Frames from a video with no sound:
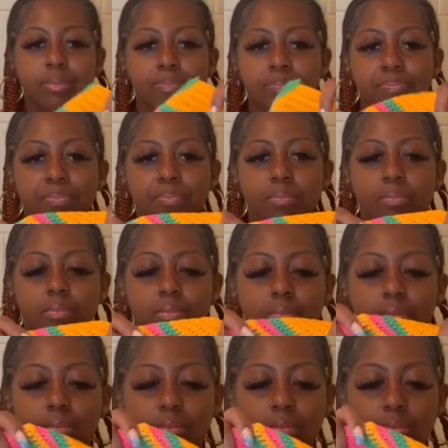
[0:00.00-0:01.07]

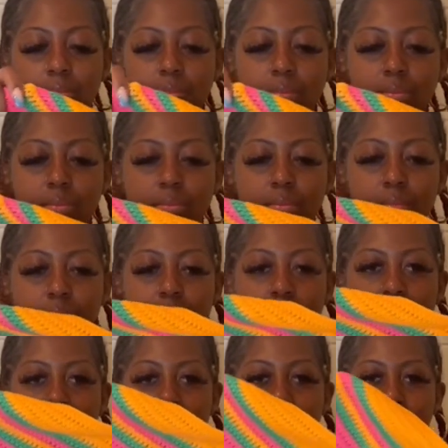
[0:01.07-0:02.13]

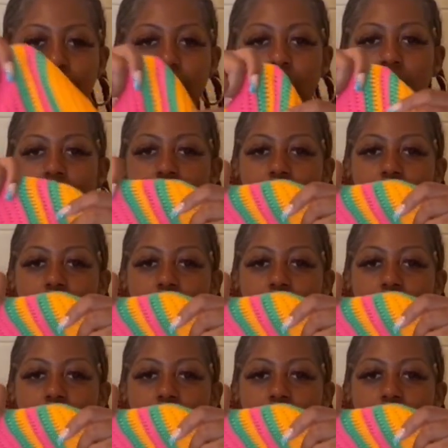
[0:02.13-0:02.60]
(no one is talking)